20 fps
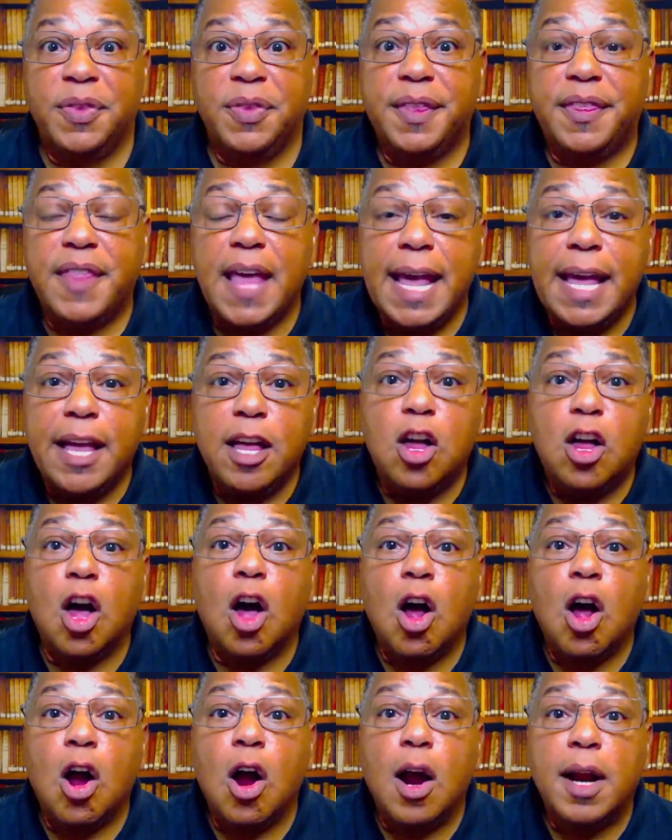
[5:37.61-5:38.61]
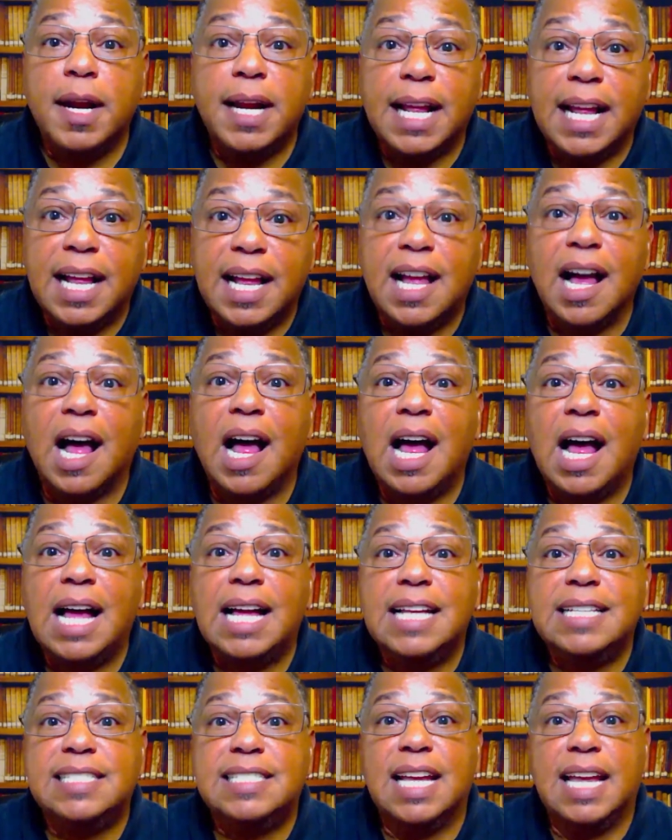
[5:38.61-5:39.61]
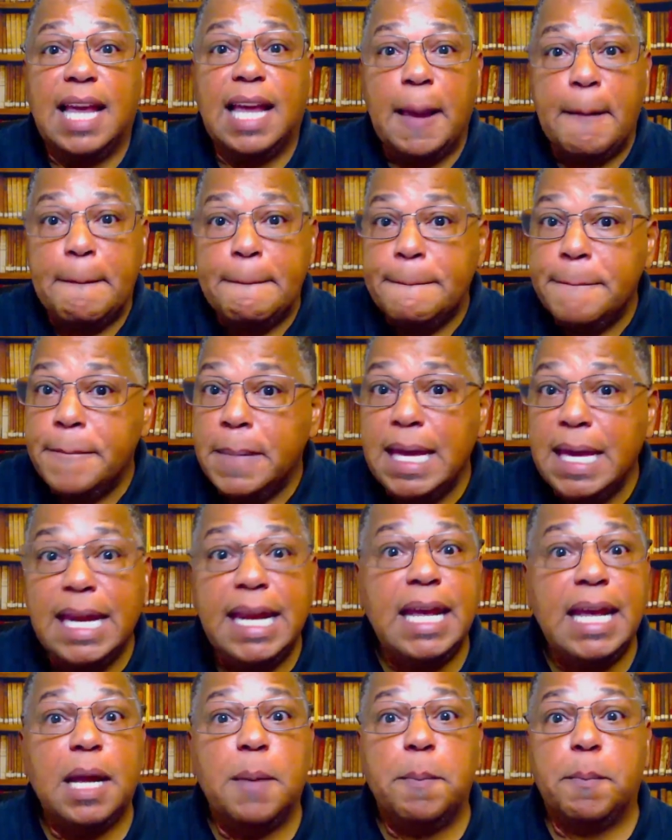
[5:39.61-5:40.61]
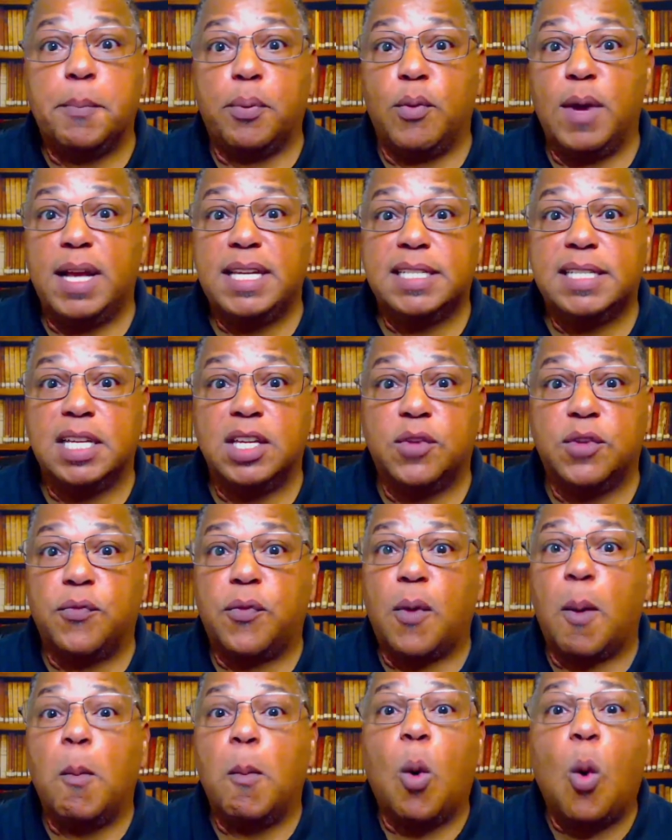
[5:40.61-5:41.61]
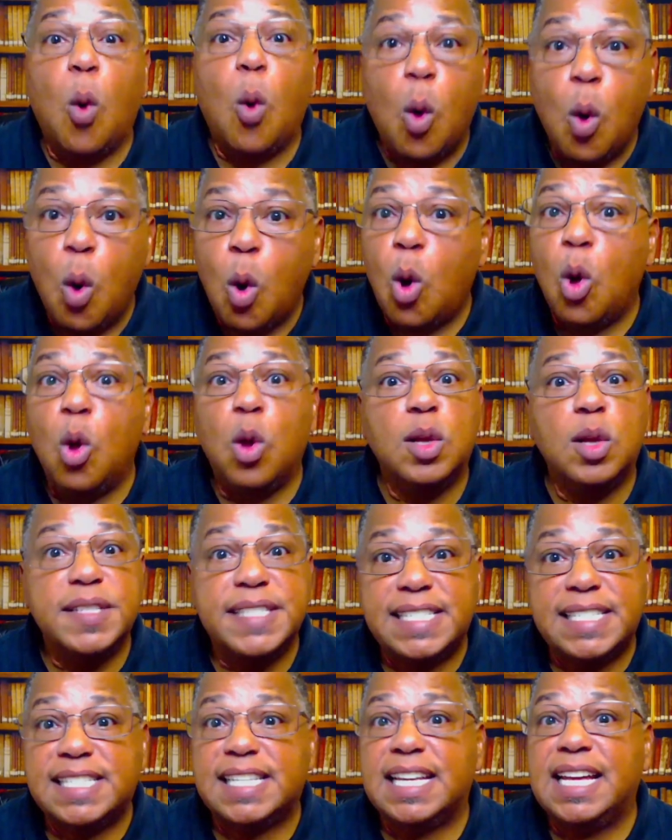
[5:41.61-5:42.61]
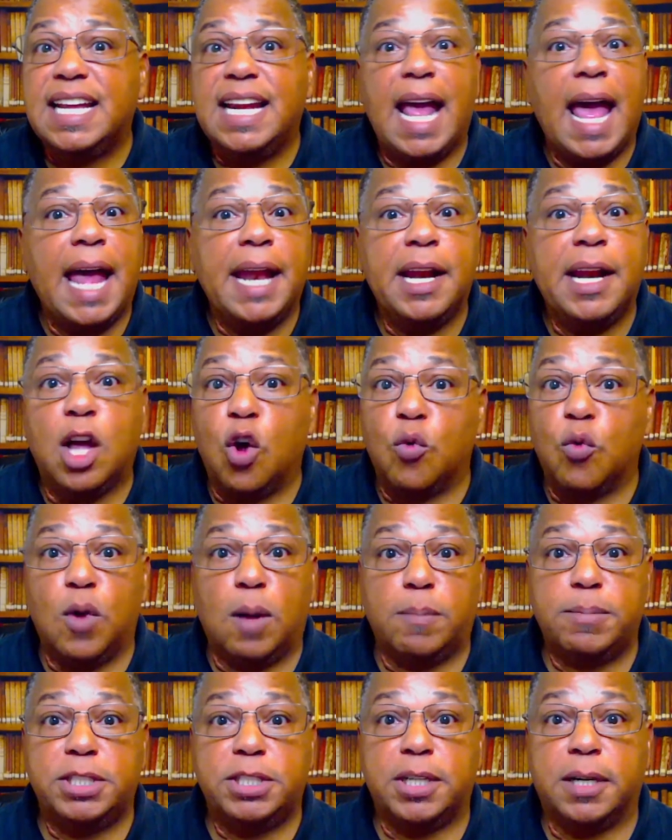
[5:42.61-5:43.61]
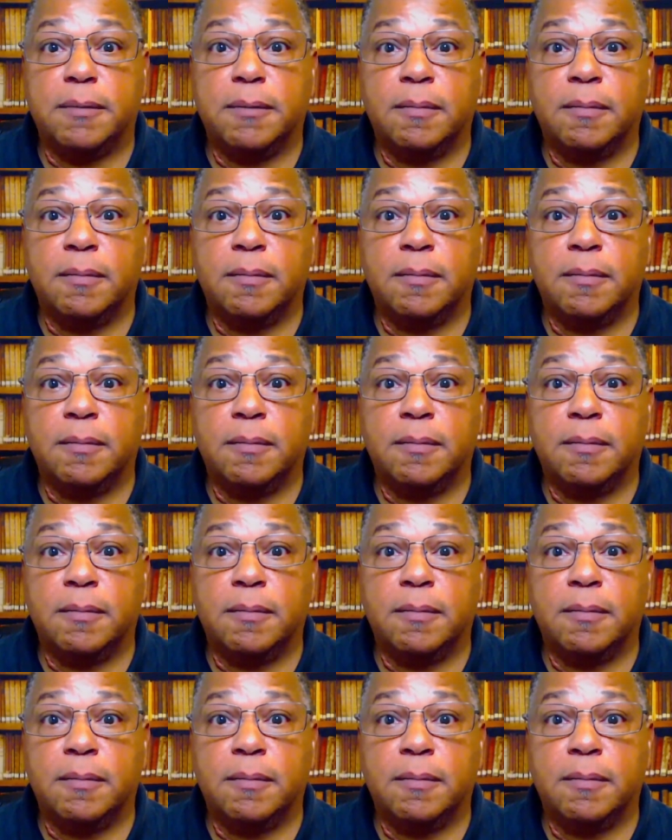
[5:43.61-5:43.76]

They guard God's immediate presence from all sin and corruption.